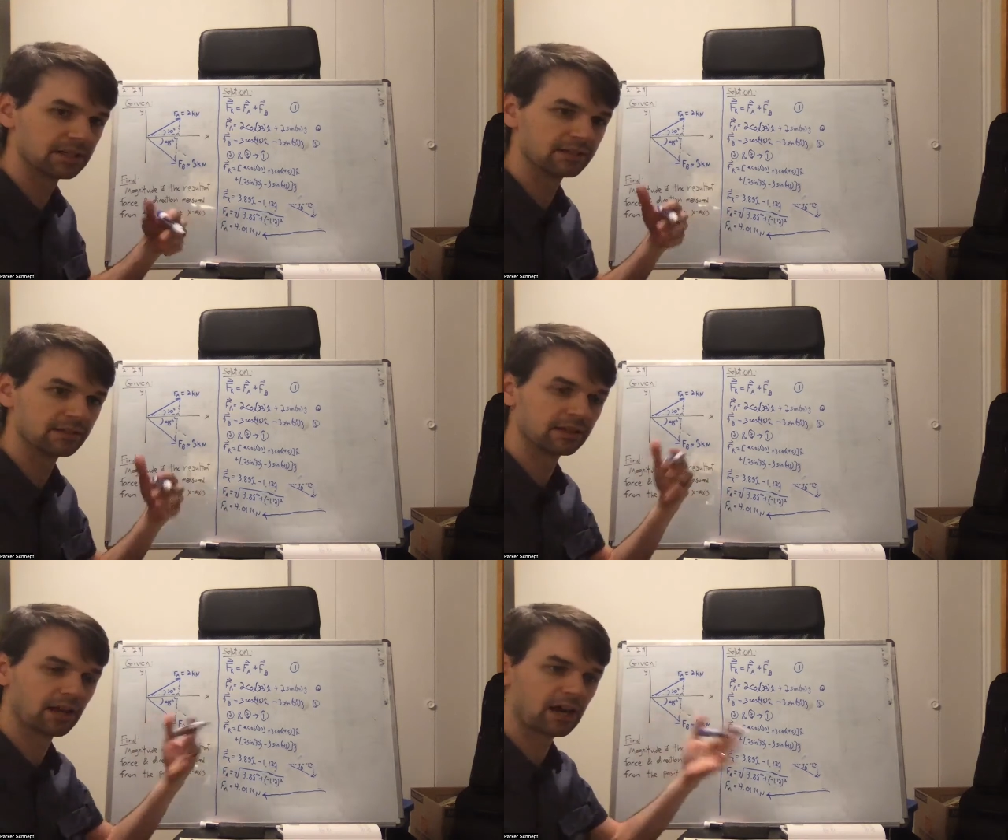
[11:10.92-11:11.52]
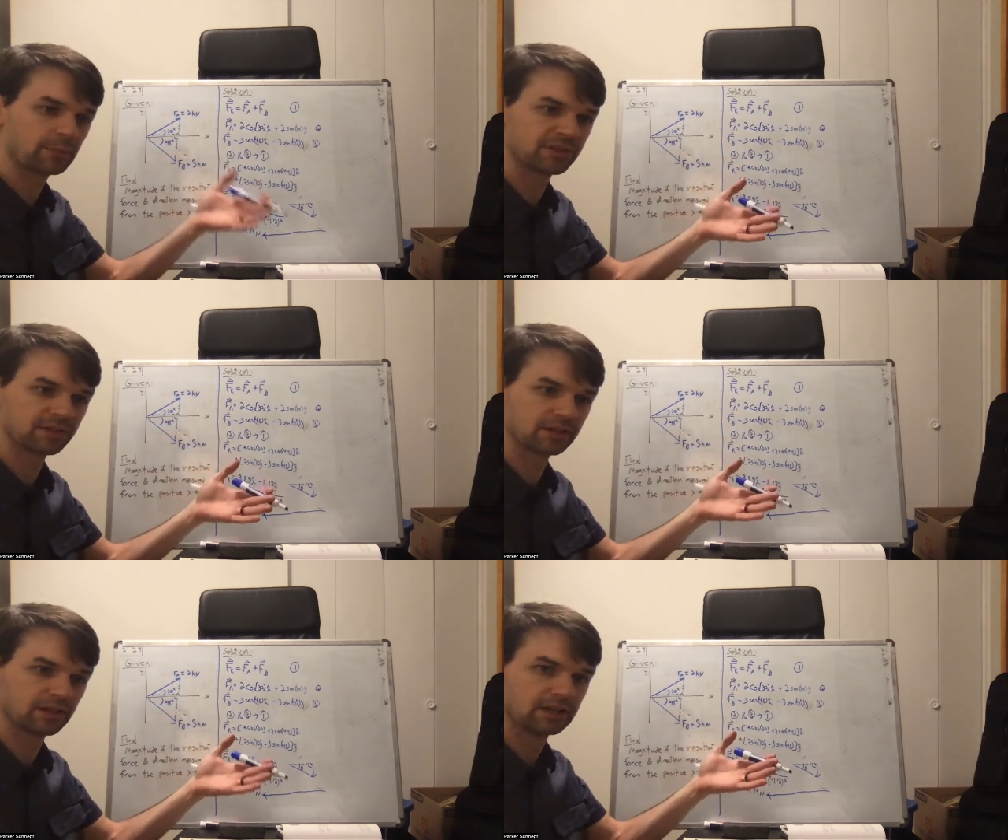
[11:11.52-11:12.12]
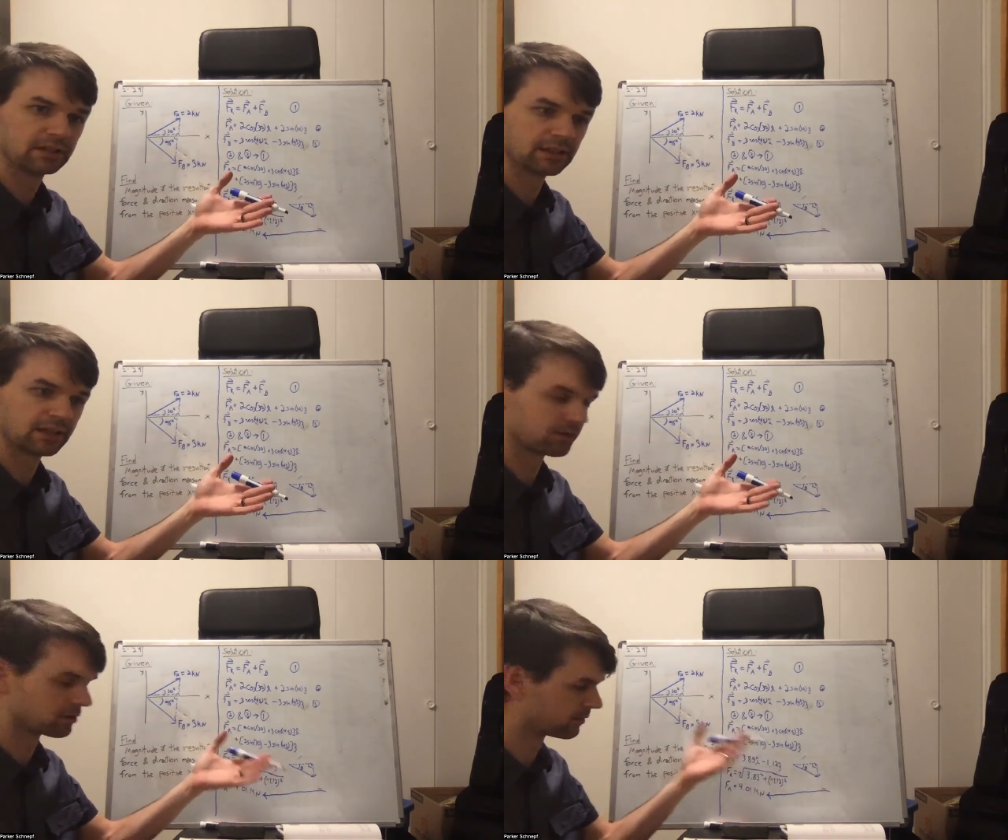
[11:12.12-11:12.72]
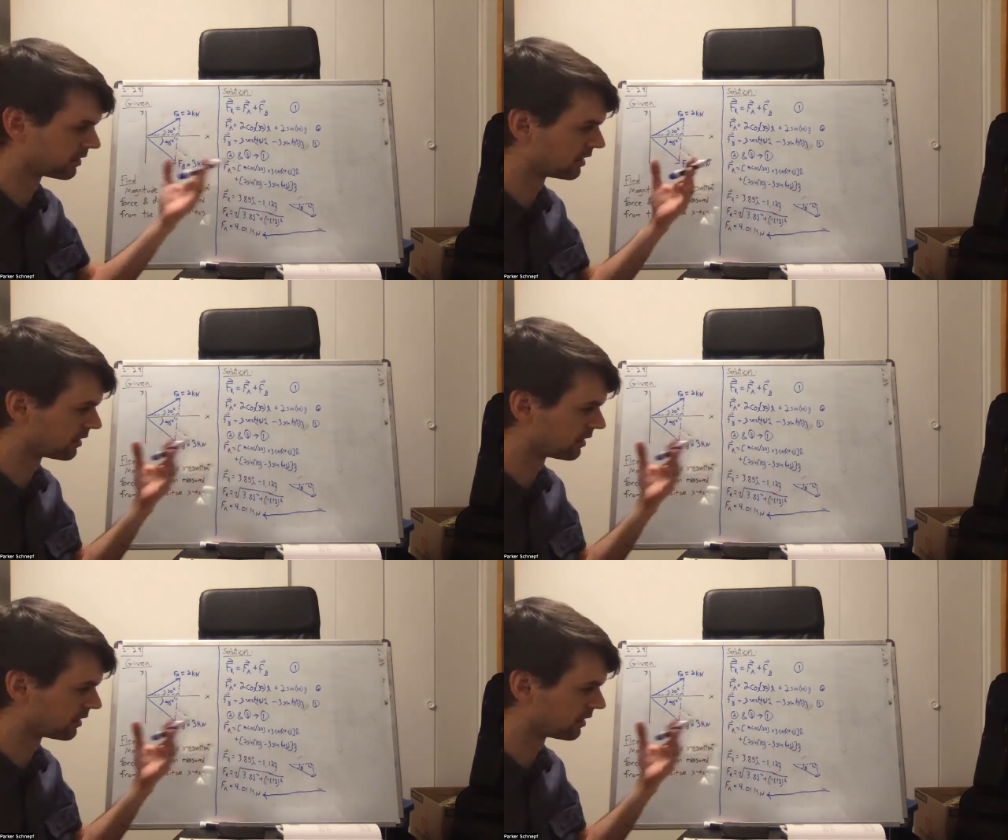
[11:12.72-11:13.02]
is the opposite length over the